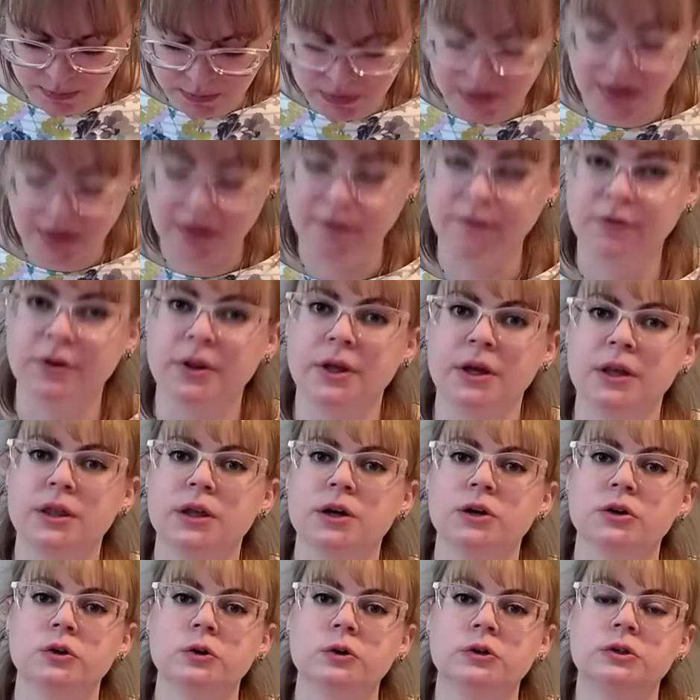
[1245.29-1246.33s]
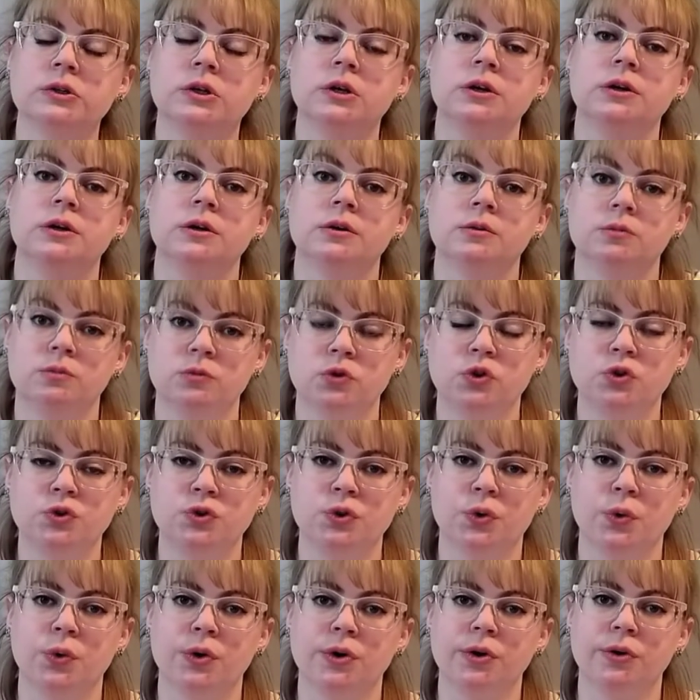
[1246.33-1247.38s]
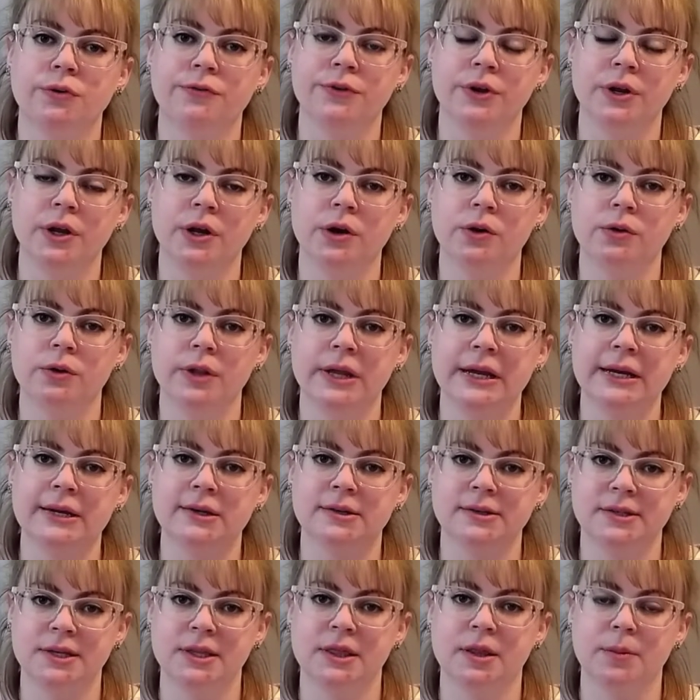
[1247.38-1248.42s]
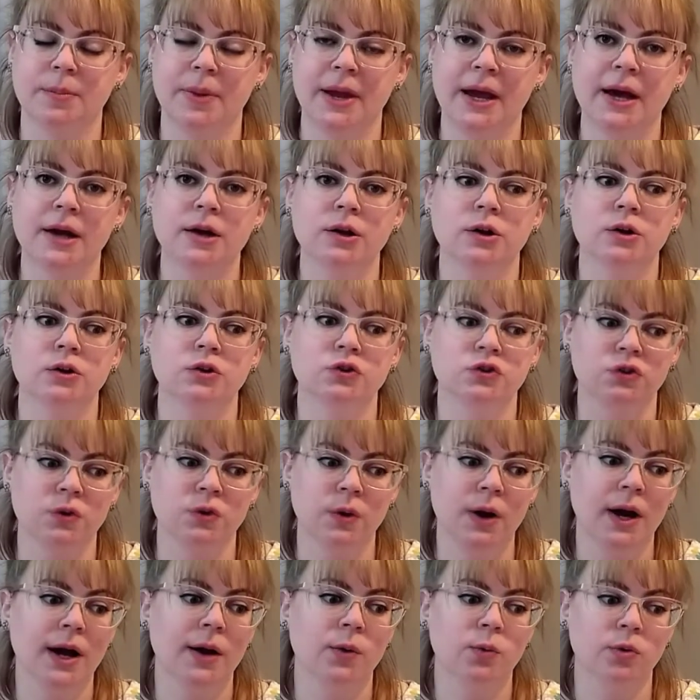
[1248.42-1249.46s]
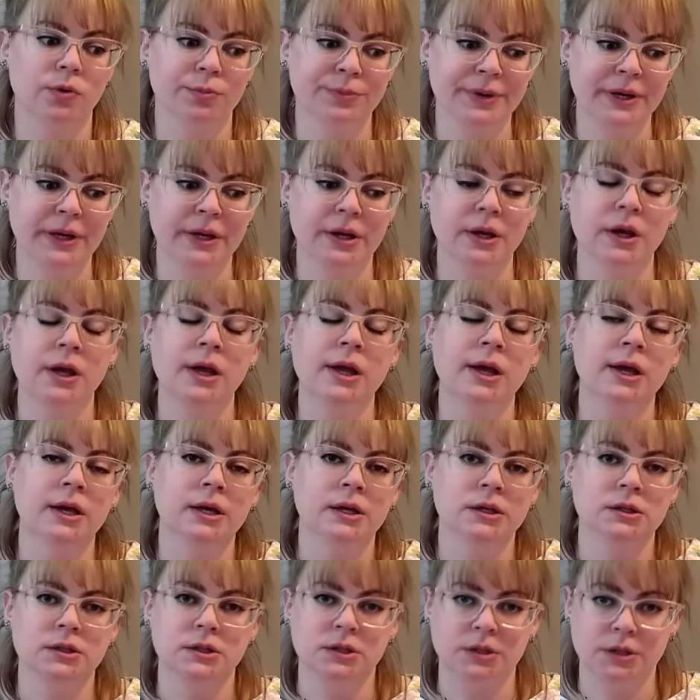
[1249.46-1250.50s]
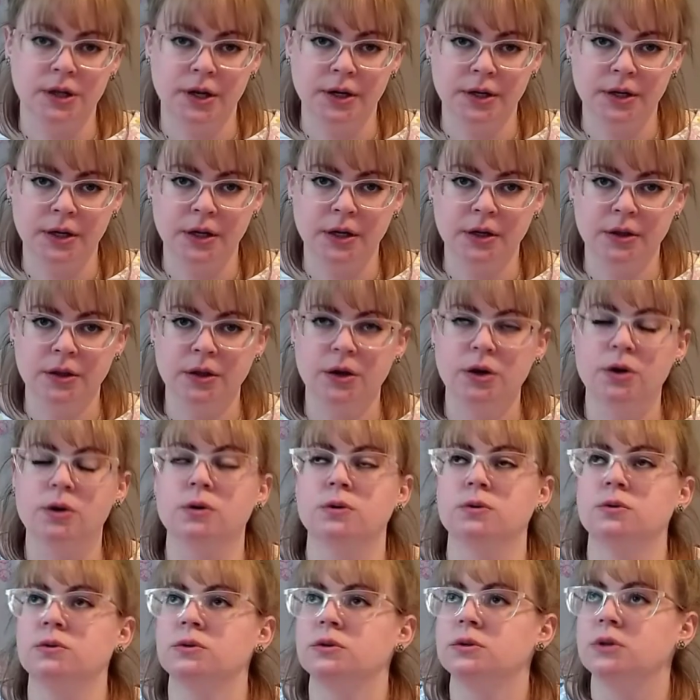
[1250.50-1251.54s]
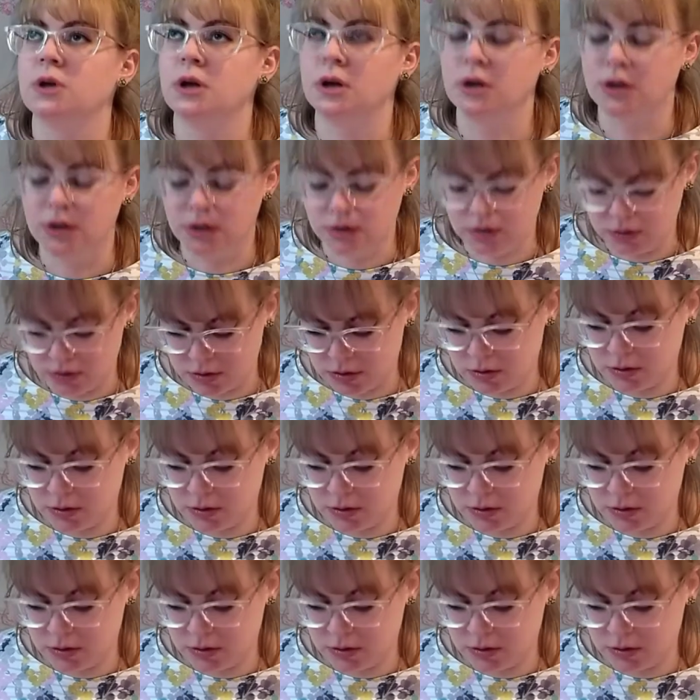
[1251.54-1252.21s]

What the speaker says: thankfully there's tutorial video links in the pattern, so I will be studying those and